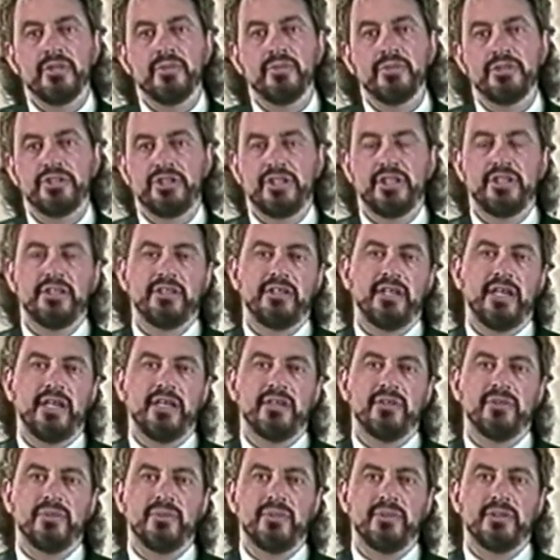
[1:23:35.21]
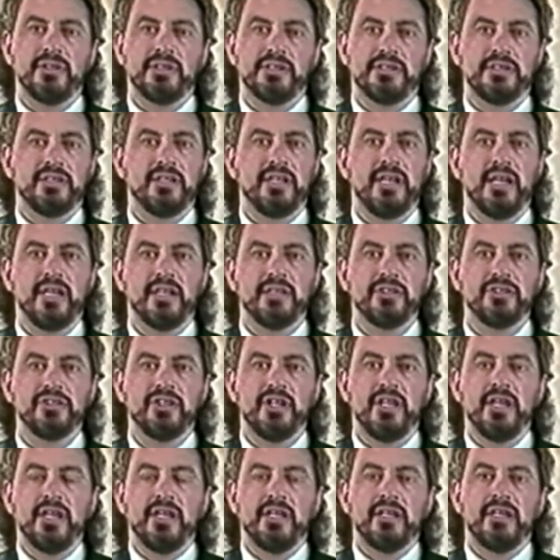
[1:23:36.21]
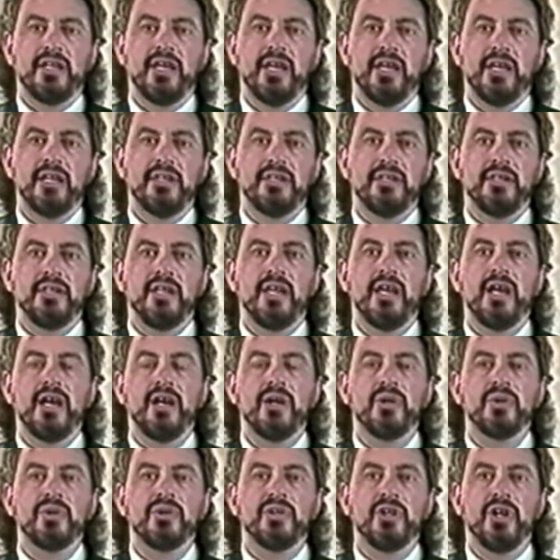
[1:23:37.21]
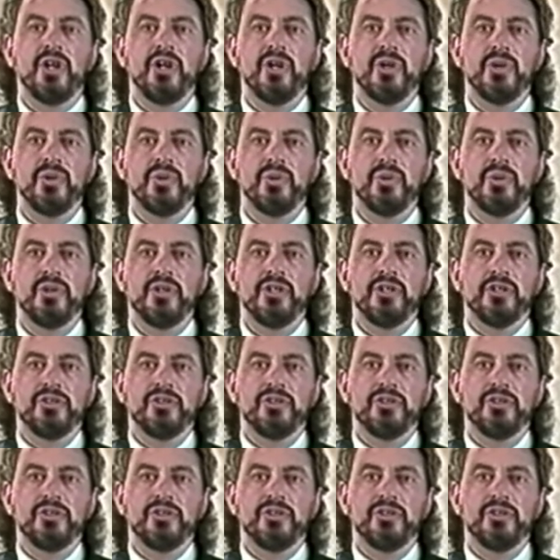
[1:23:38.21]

which contained all the sludge, can now go